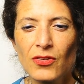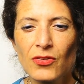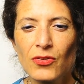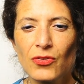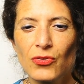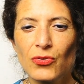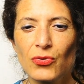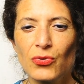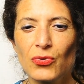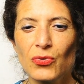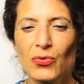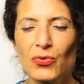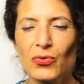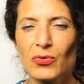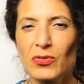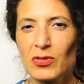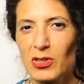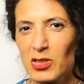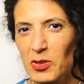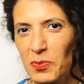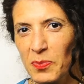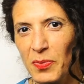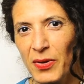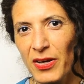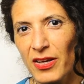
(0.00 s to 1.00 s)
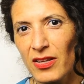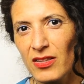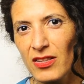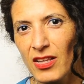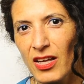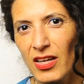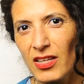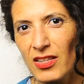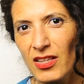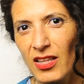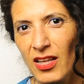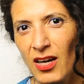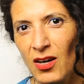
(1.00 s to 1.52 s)
to speak
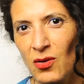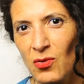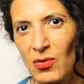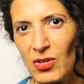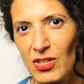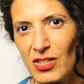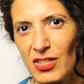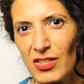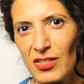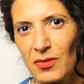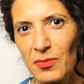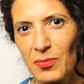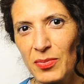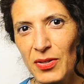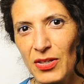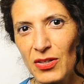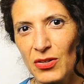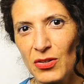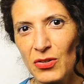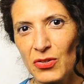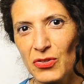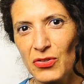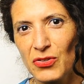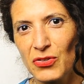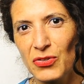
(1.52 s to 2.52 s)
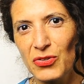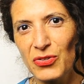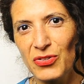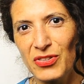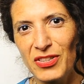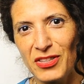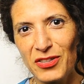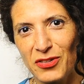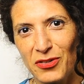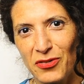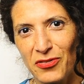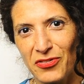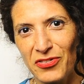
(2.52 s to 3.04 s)
light language, because you
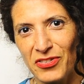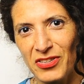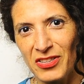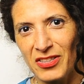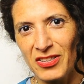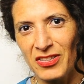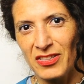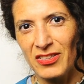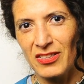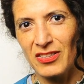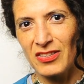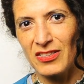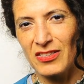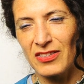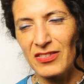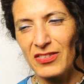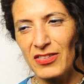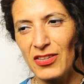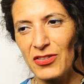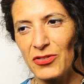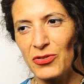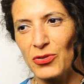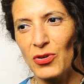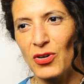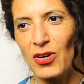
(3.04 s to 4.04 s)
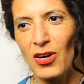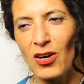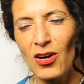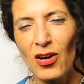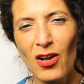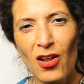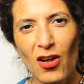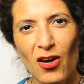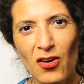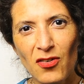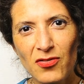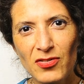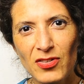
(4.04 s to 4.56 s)
need to feel that you are
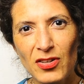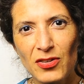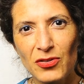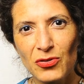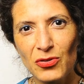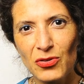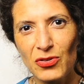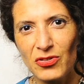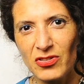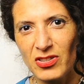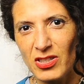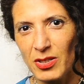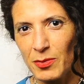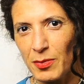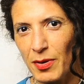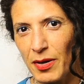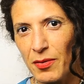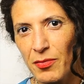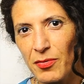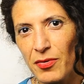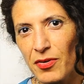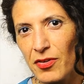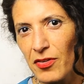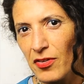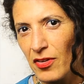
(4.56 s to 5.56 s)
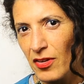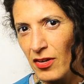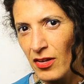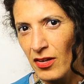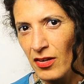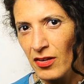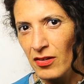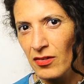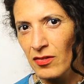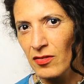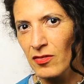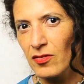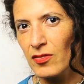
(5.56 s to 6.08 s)
loved, that you deserve
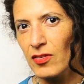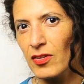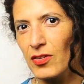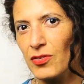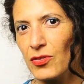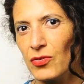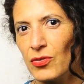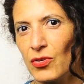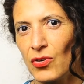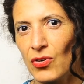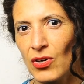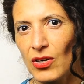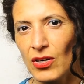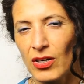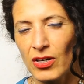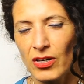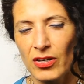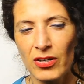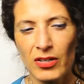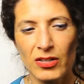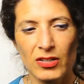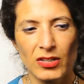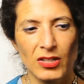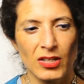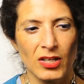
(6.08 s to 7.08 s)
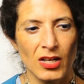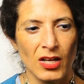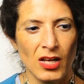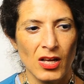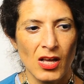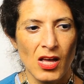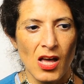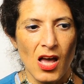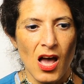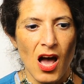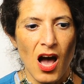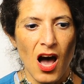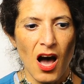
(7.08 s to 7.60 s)
everything, that you are
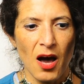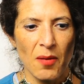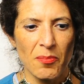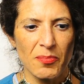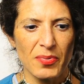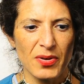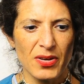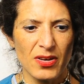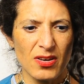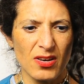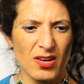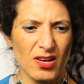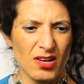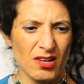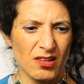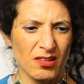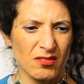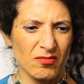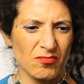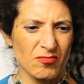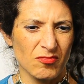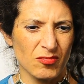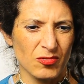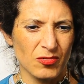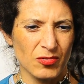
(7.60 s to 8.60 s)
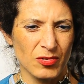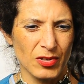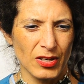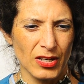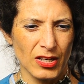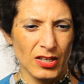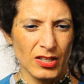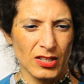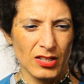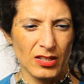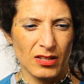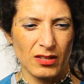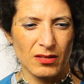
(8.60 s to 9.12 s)
happy, and
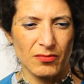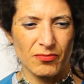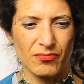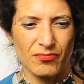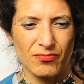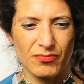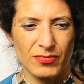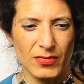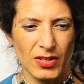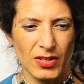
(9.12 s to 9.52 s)
really